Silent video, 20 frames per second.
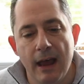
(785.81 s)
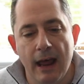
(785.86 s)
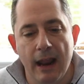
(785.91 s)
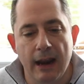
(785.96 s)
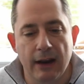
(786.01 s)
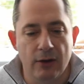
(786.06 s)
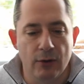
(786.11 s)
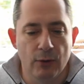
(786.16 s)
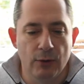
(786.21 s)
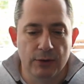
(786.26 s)

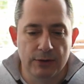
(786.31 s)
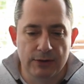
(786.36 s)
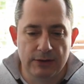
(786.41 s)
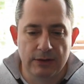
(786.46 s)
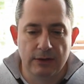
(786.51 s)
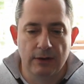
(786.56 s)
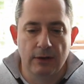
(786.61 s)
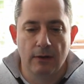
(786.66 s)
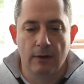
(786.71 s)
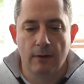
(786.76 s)
And of course,
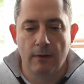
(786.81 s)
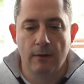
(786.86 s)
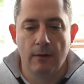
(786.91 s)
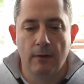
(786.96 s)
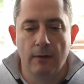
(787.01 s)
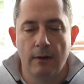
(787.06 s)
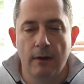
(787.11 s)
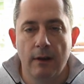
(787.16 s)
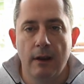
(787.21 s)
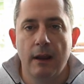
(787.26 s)

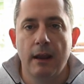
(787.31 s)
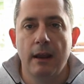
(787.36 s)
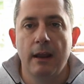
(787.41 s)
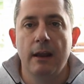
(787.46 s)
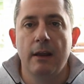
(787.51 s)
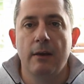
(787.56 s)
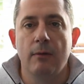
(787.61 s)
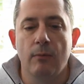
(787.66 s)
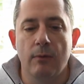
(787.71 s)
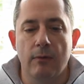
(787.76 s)

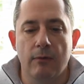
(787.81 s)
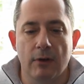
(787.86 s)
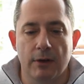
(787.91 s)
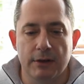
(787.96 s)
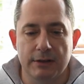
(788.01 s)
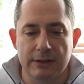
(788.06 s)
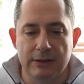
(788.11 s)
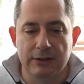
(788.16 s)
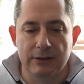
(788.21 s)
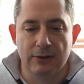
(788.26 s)
we've
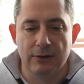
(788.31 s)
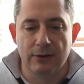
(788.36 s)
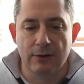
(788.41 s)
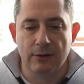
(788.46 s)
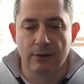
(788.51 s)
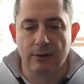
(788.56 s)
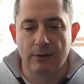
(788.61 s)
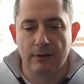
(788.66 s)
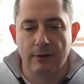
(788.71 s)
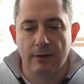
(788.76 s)
got to
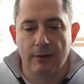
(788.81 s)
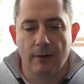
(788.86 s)
do